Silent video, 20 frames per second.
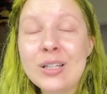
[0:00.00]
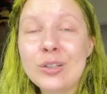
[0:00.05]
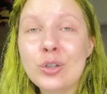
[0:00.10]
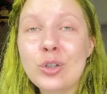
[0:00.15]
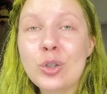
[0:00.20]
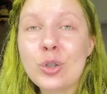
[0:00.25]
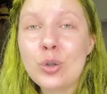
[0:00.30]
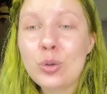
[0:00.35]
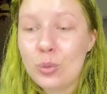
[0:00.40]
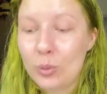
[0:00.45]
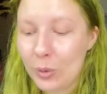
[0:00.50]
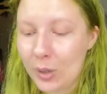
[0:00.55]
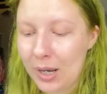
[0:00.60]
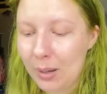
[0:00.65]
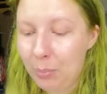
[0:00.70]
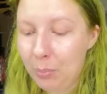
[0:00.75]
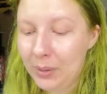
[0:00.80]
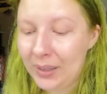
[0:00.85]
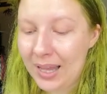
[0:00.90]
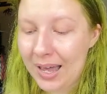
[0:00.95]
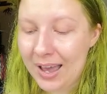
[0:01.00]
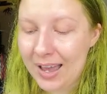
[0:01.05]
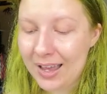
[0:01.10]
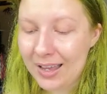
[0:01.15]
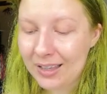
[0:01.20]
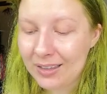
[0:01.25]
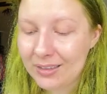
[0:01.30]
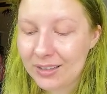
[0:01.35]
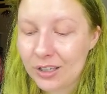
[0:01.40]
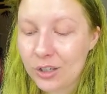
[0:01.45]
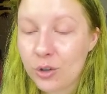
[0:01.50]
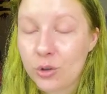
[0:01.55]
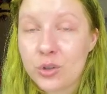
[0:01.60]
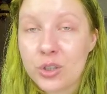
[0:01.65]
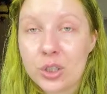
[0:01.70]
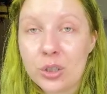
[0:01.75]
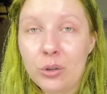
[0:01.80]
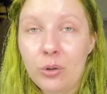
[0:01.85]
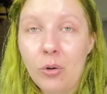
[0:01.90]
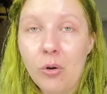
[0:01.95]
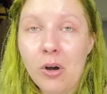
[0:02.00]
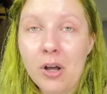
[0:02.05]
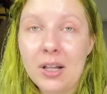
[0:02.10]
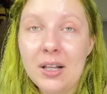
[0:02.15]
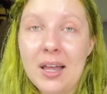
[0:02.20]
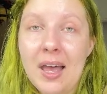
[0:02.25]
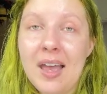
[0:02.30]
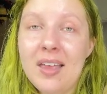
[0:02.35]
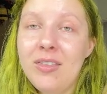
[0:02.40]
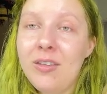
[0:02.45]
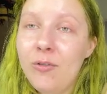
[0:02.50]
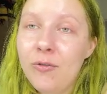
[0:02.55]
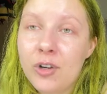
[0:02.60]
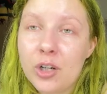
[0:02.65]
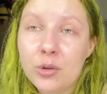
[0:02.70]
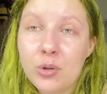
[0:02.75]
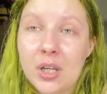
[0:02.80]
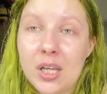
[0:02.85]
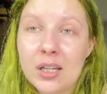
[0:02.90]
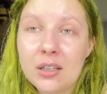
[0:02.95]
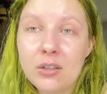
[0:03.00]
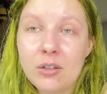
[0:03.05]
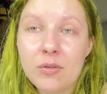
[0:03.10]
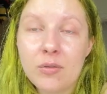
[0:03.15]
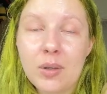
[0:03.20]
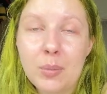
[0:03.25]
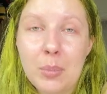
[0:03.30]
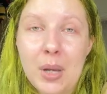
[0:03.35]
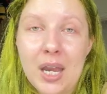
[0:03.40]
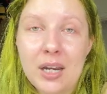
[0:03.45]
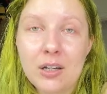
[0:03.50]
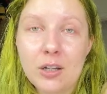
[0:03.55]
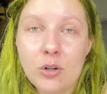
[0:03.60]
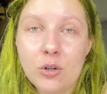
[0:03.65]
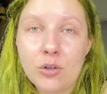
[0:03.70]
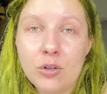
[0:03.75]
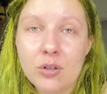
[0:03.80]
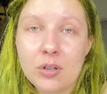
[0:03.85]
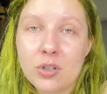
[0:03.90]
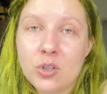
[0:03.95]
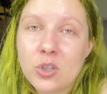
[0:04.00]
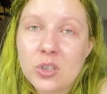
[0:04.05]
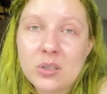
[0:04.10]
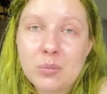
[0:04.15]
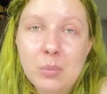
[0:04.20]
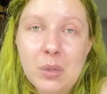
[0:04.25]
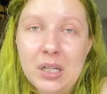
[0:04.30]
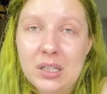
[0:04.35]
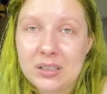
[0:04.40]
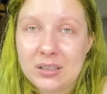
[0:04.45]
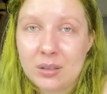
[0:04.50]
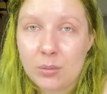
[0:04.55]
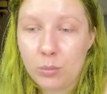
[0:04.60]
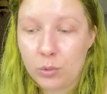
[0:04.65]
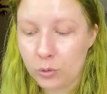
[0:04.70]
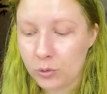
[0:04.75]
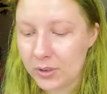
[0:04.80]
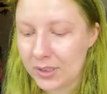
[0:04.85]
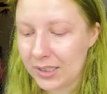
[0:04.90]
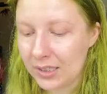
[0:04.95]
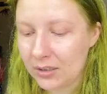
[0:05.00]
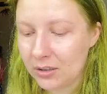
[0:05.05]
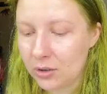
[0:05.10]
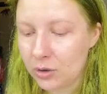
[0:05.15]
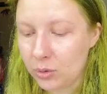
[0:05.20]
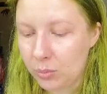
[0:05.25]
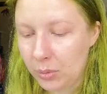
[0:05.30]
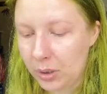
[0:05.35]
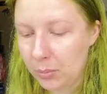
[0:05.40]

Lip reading: to apply the cuticle oil at the very end of the manicure. It just makes the most sense to me